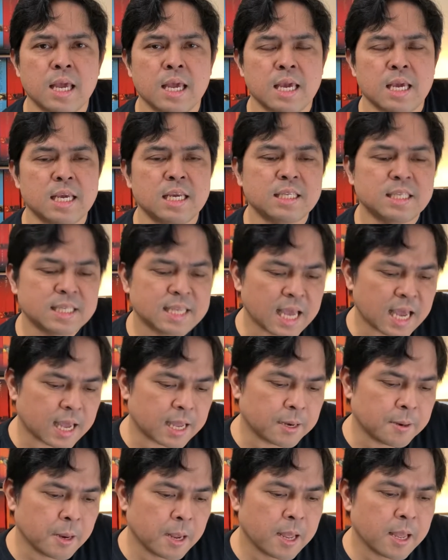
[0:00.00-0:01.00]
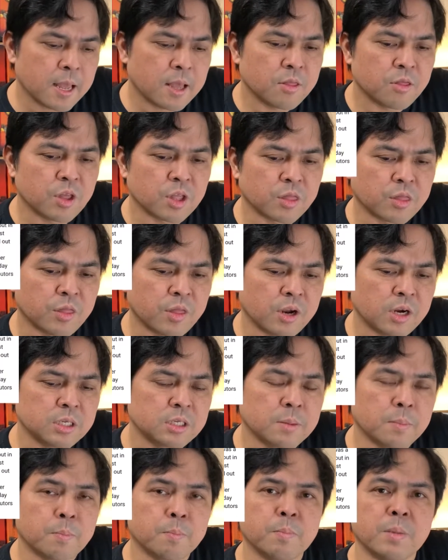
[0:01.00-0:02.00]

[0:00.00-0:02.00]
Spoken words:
He said that there's a